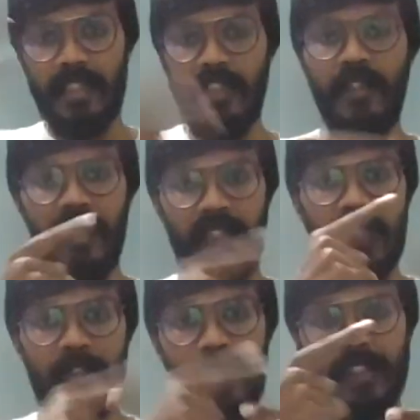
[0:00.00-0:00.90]
Then you can
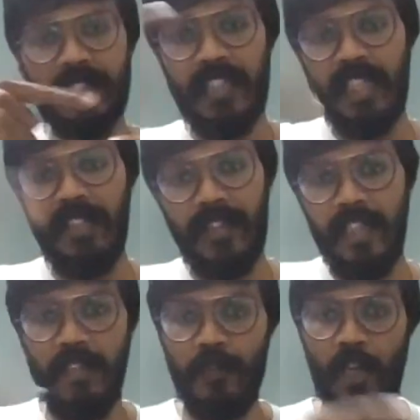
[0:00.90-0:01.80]
revise one standard every
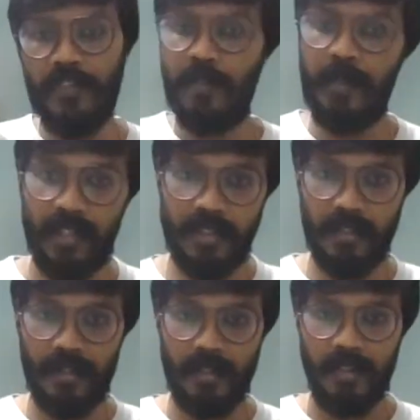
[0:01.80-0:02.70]
day in 45
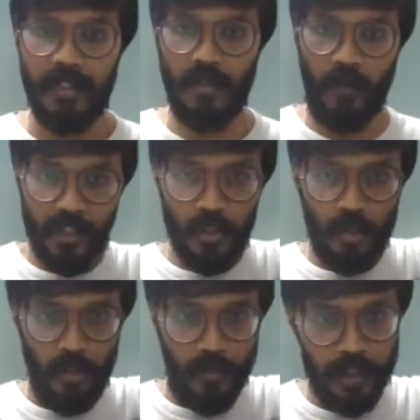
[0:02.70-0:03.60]
minutes. So once
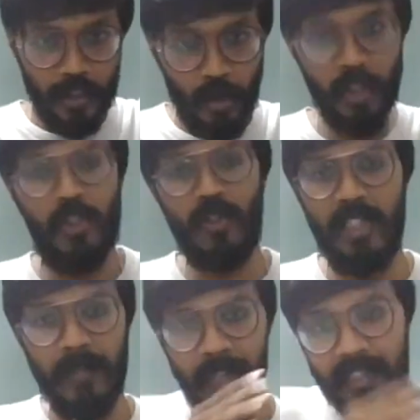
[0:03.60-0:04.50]
you go through
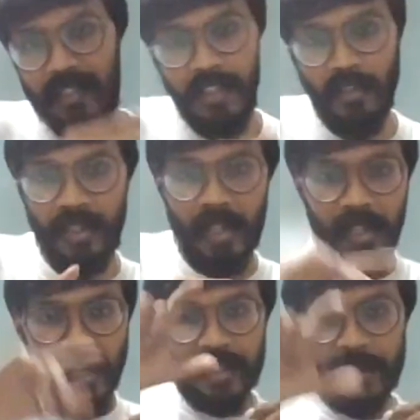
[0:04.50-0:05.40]
them, and then you can
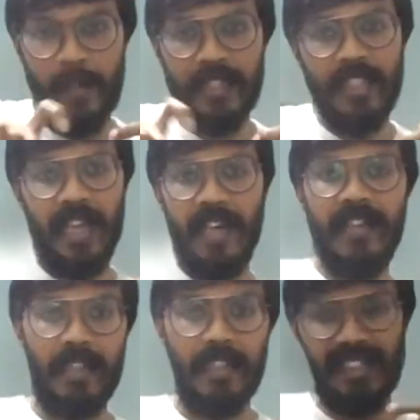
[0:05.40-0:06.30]
split the
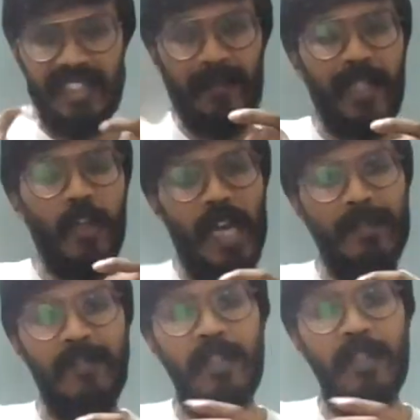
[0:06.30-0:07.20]
standard. The same cannot
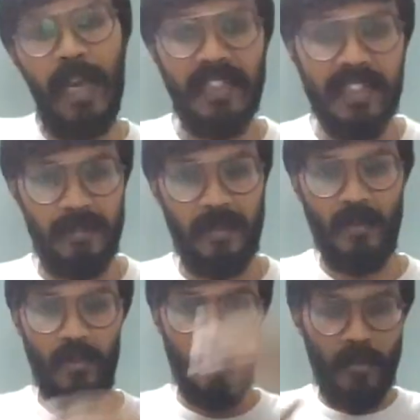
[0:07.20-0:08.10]
happen for partnership.
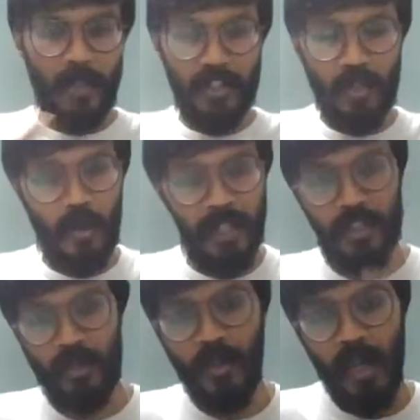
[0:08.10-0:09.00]
Once you're
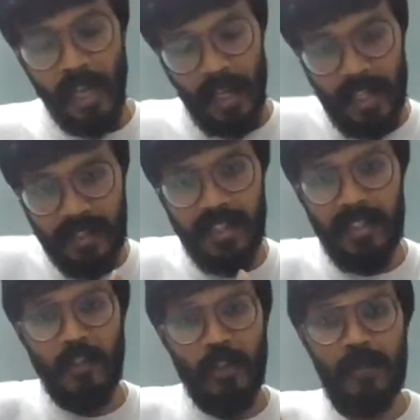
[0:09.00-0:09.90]
going through, and then
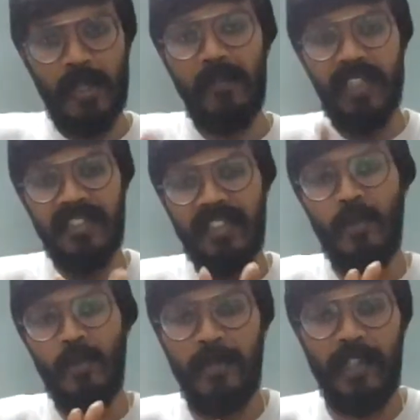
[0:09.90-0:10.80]
you cannot split
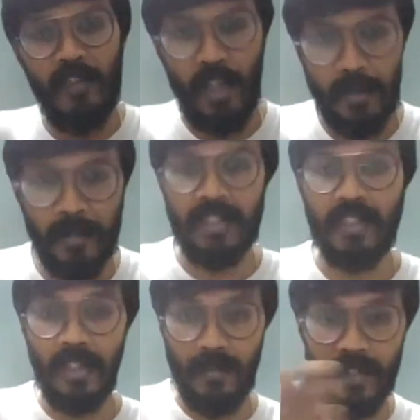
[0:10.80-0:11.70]
partnership over a period of 1 month,
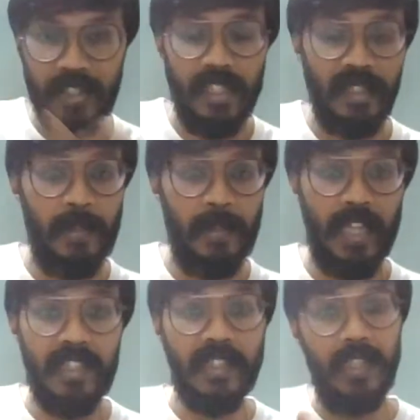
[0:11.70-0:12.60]
which can be
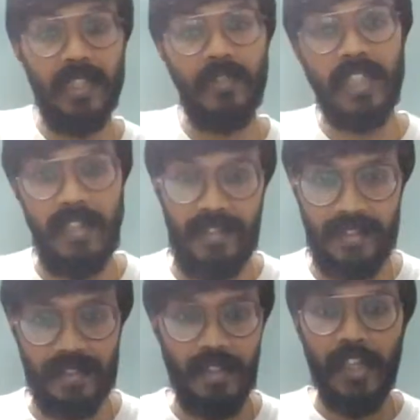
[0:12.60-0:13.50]
done in the case of
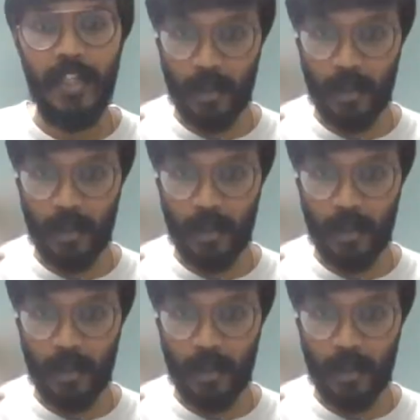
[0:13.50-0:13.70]
standards.